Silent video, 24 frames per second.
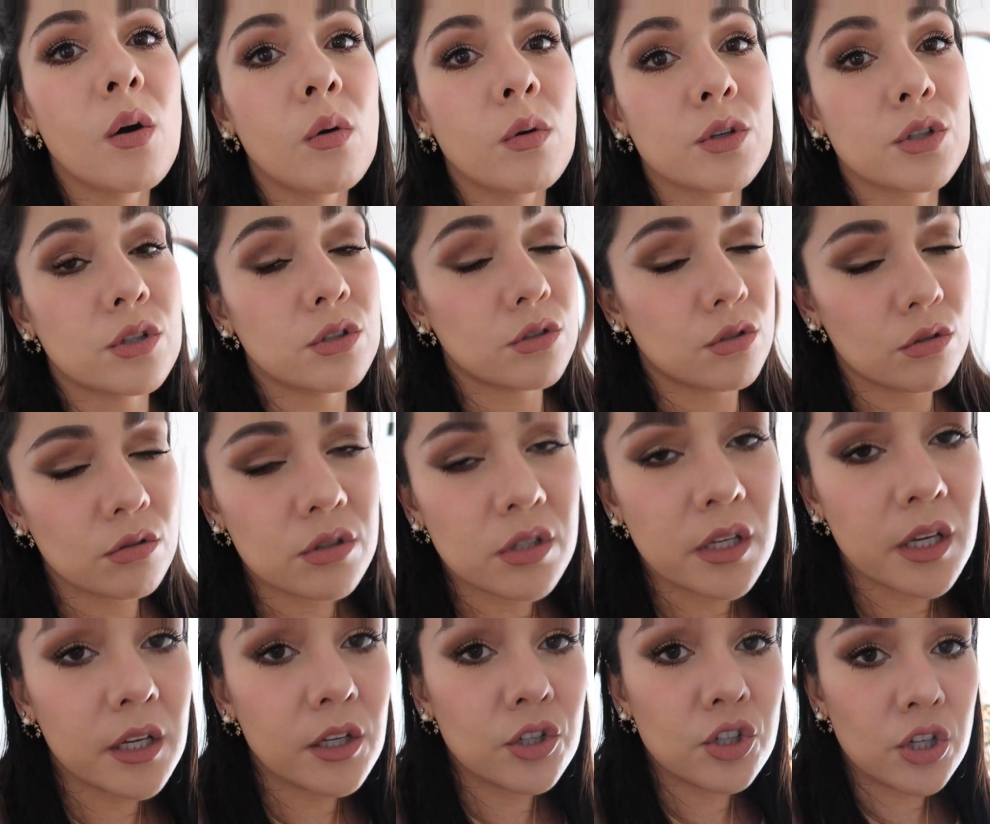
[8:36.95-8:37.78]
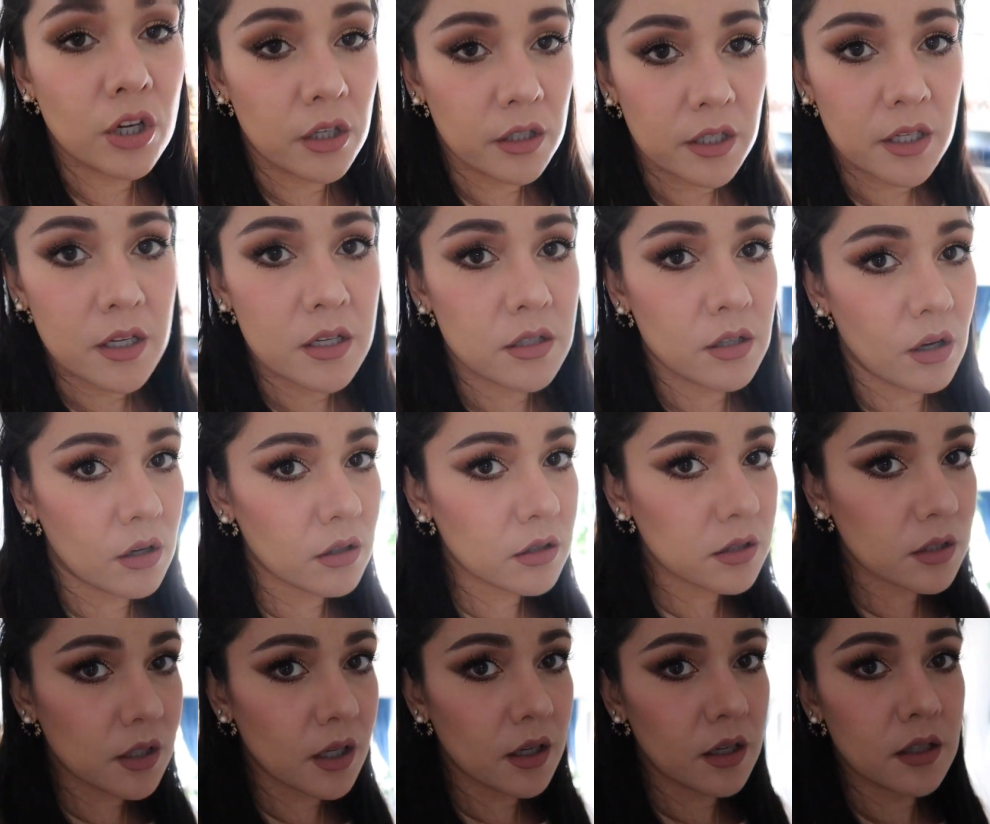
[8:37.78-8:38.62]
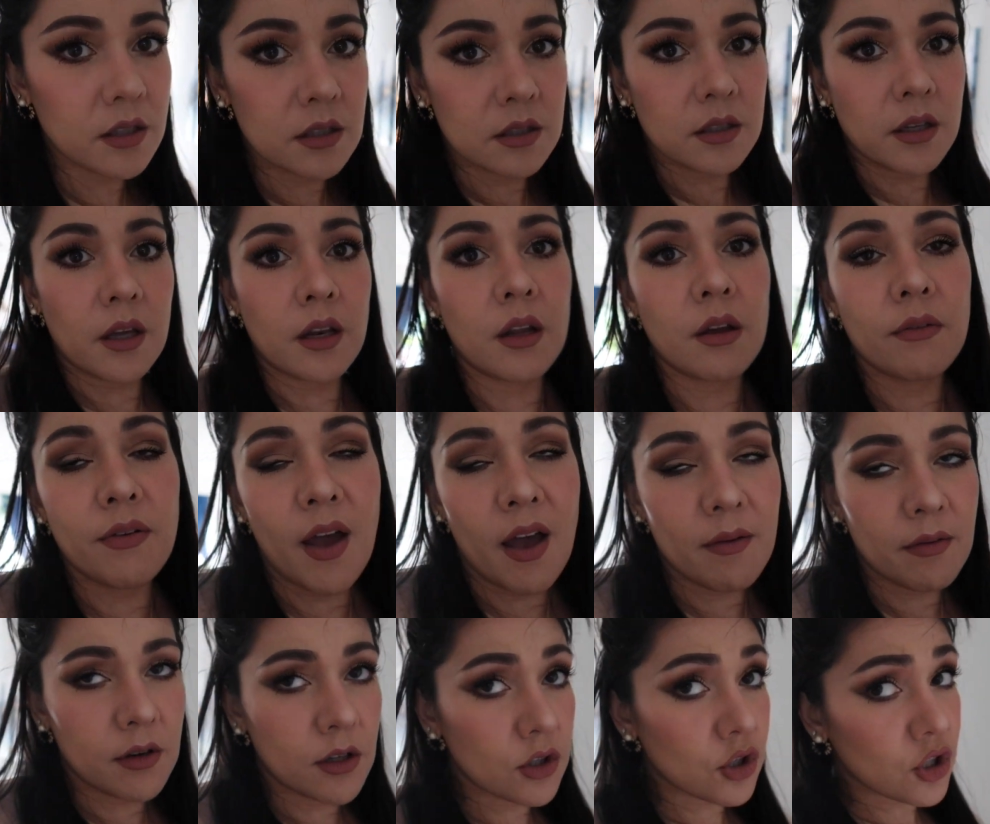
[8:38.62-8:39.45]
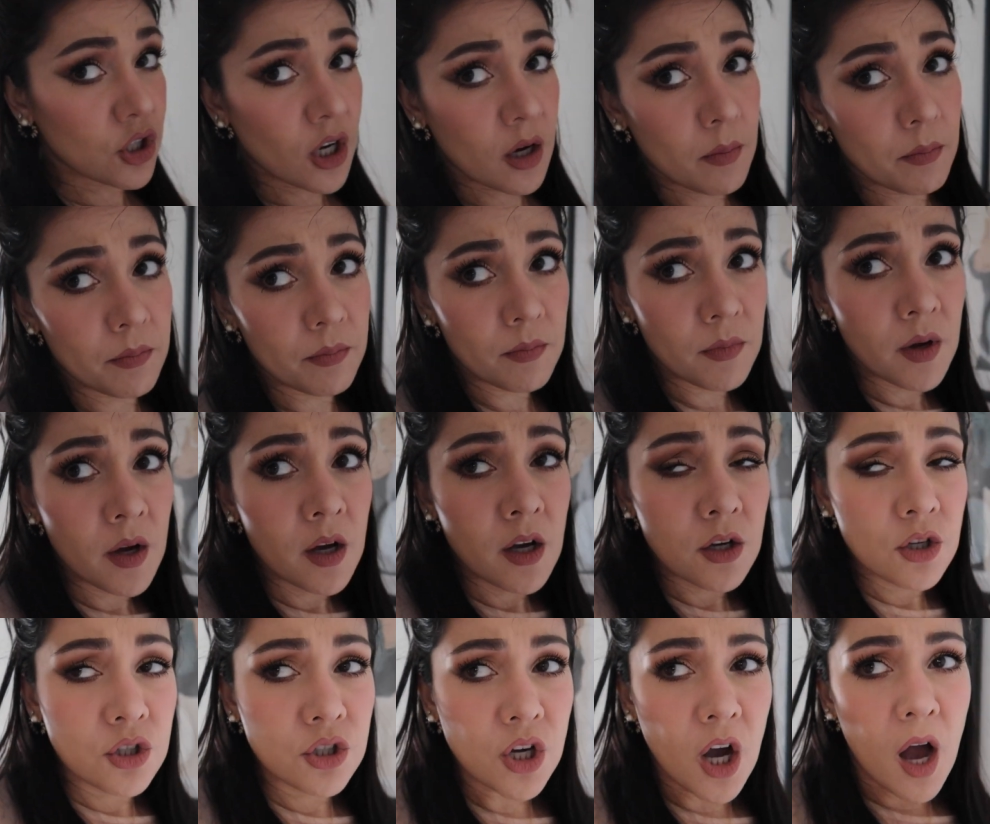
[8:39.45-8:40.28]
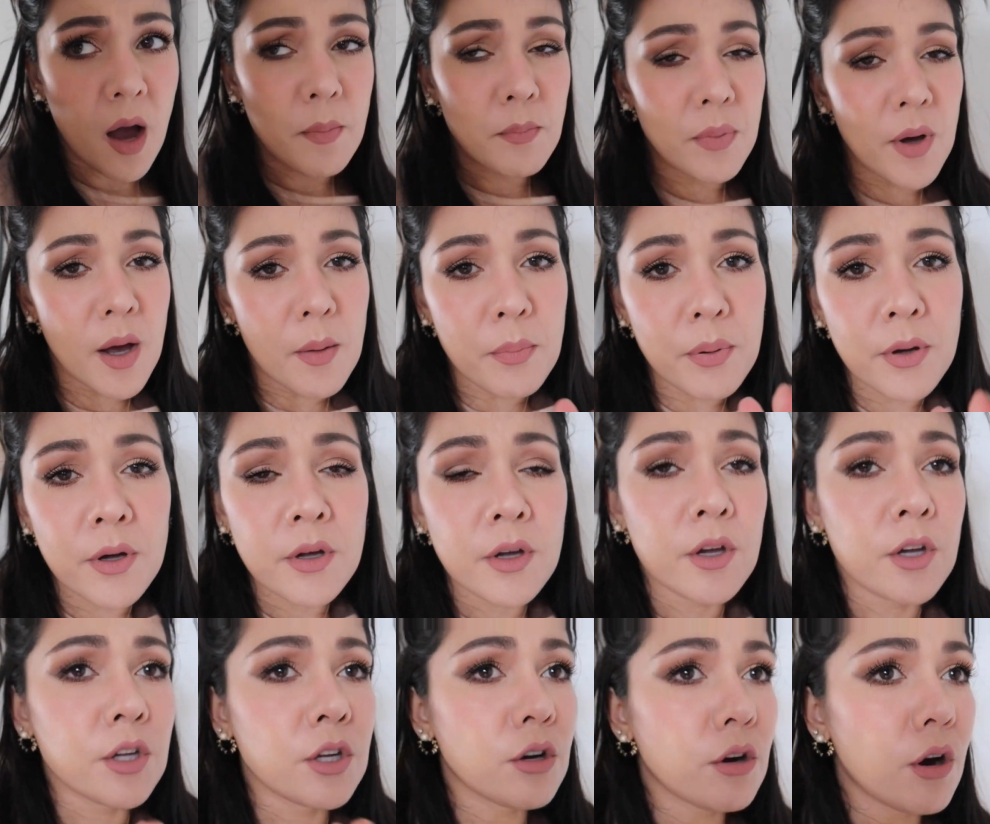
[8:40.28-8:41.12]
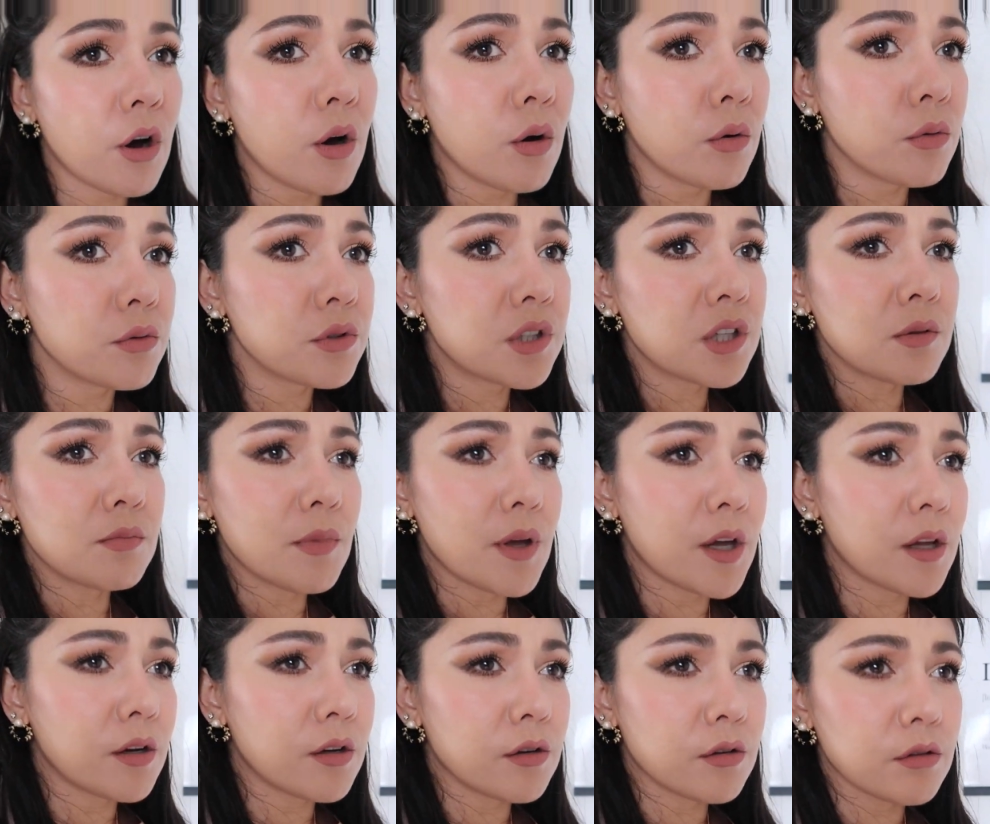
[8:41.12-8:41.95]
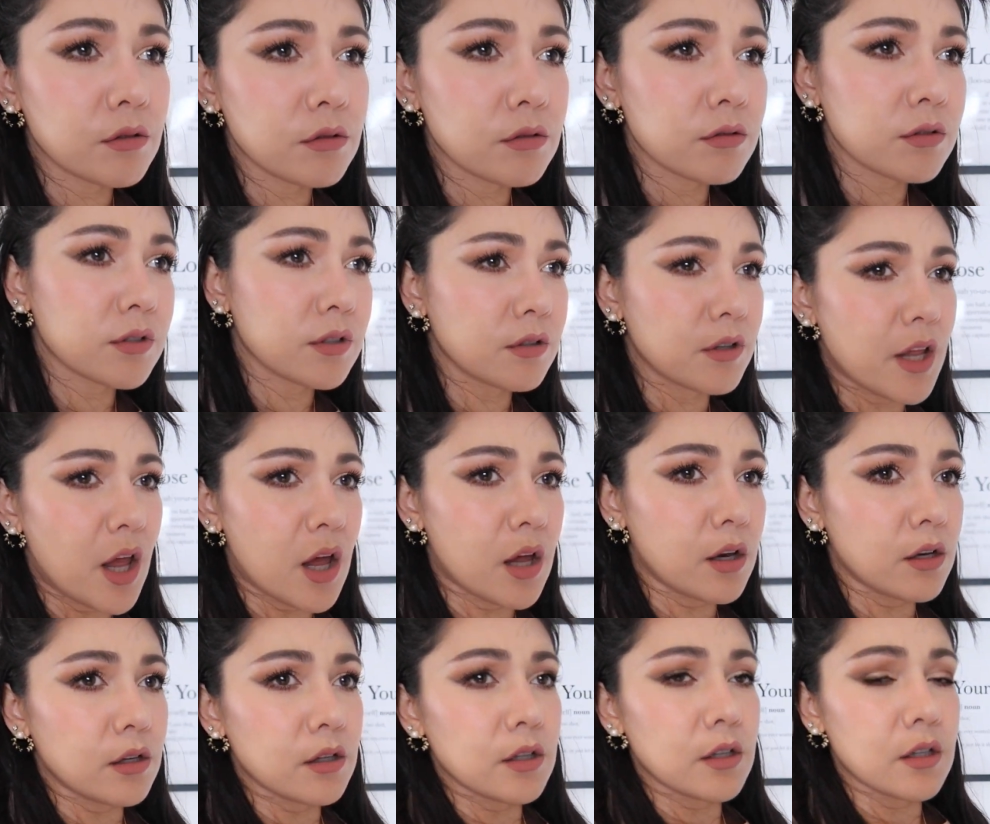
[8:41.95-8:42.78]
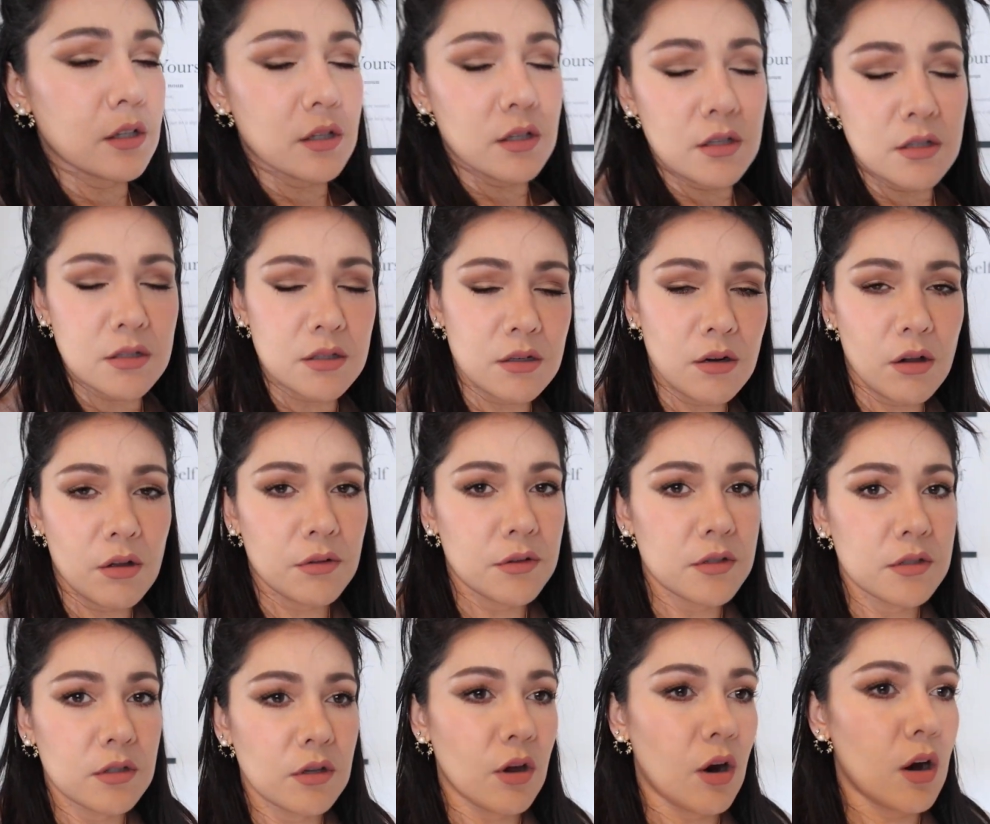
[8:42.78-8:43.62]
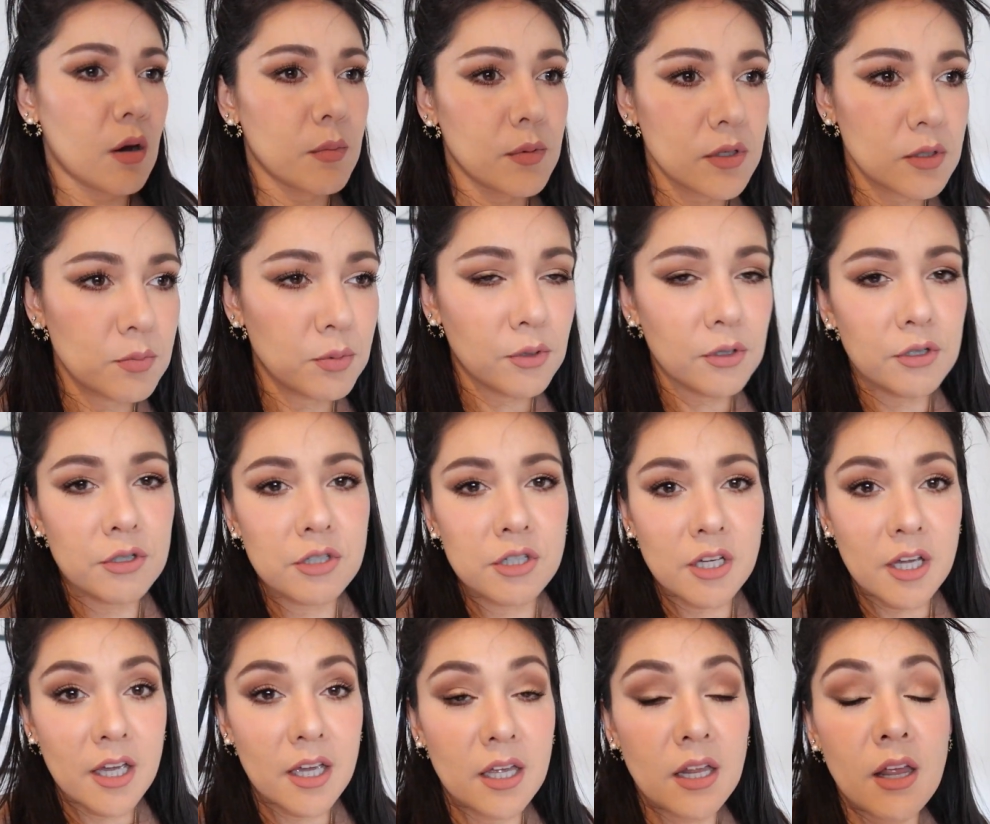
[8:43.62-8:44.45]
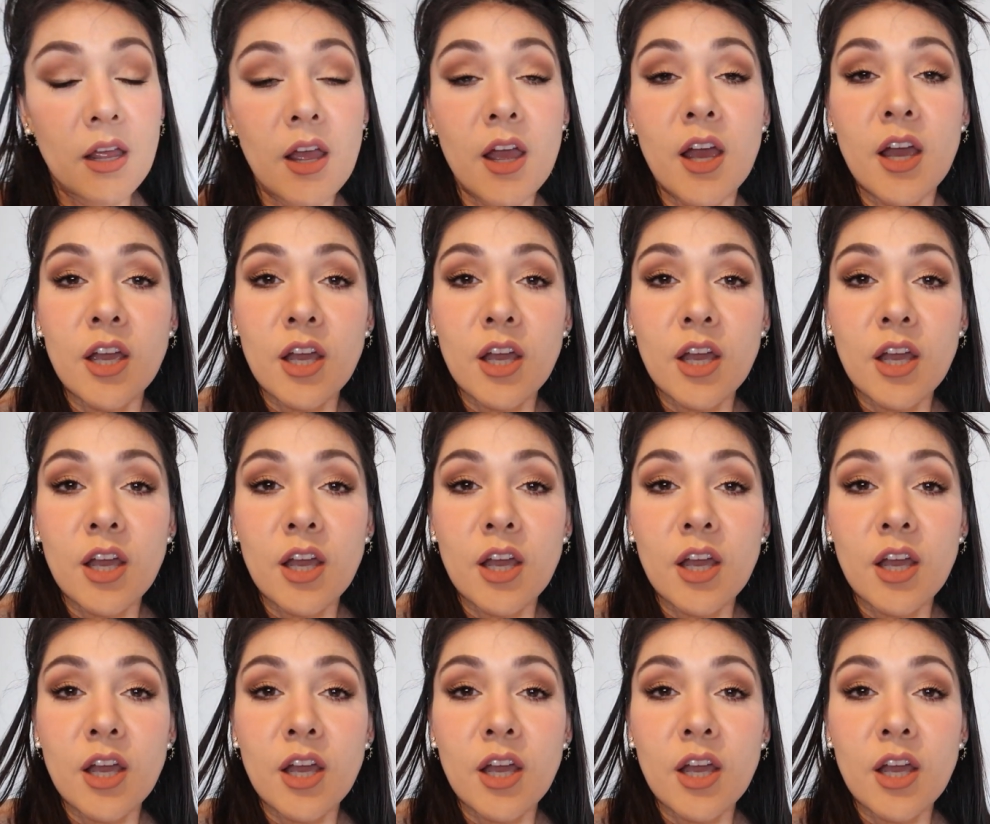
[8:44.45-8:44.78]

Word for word: which is using chunky salsa instead of having to chop up your own tomatoes and onions and all this garbage bullshit.